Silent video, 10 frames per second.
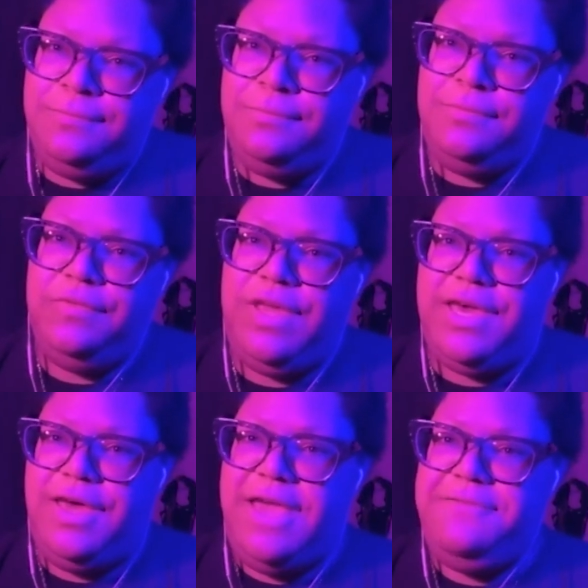like
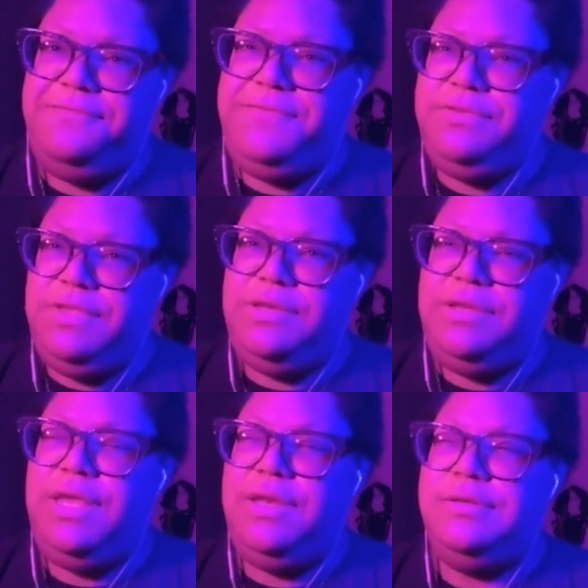I feel it
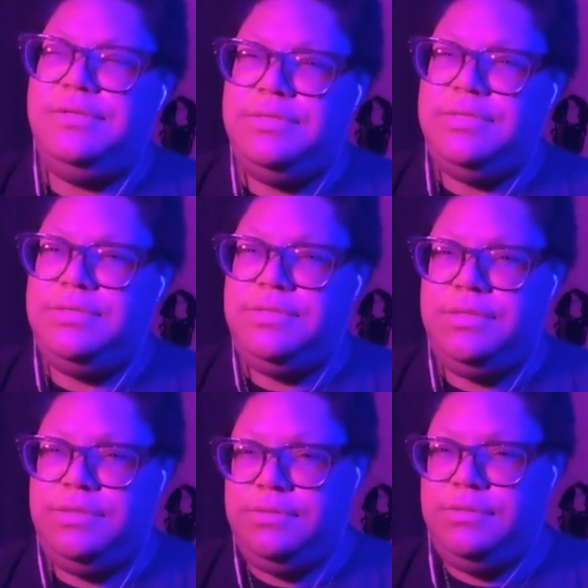and
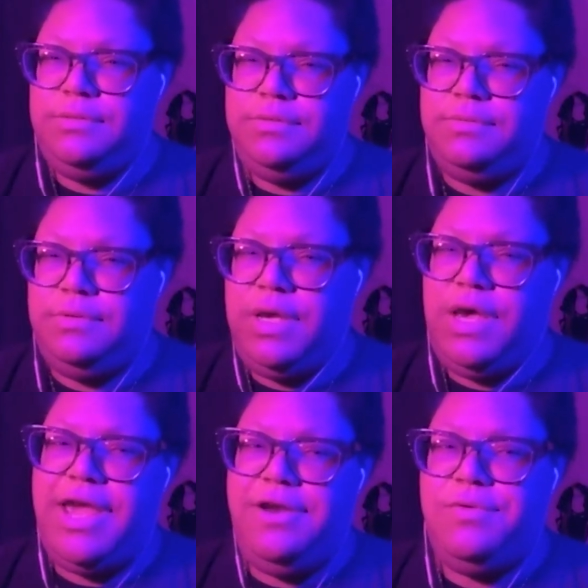
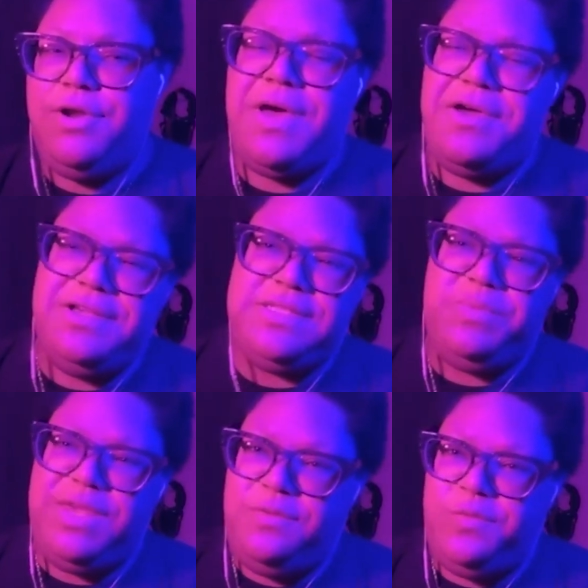I don't know how to
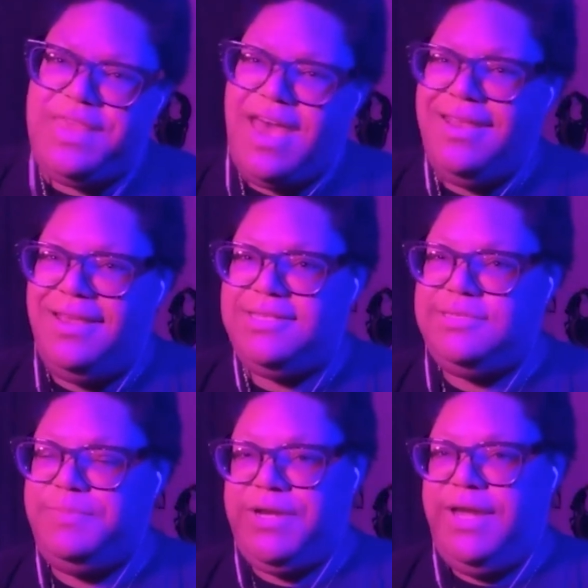explain what that
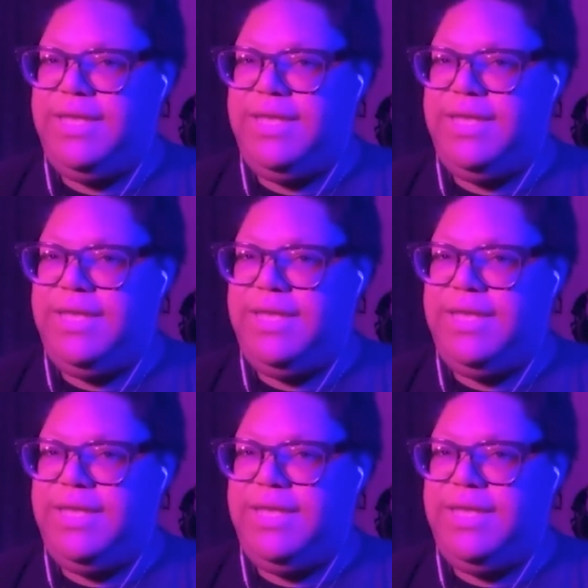experience